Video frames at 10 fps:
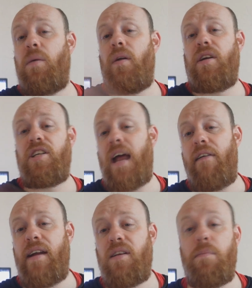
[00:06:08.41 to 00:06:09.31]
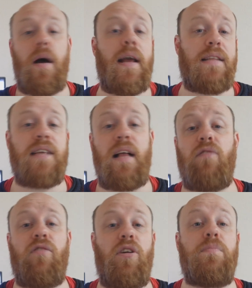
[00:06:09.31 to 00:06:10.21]
You want to share it into buy and
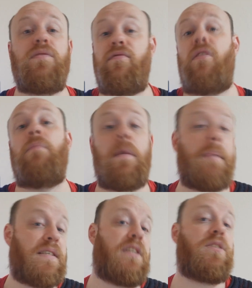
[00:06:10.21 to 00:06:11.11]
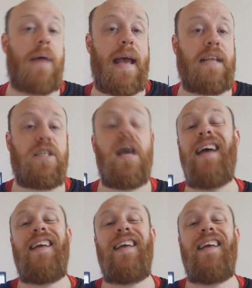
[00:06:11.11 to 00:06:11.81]
sell groups from your business page.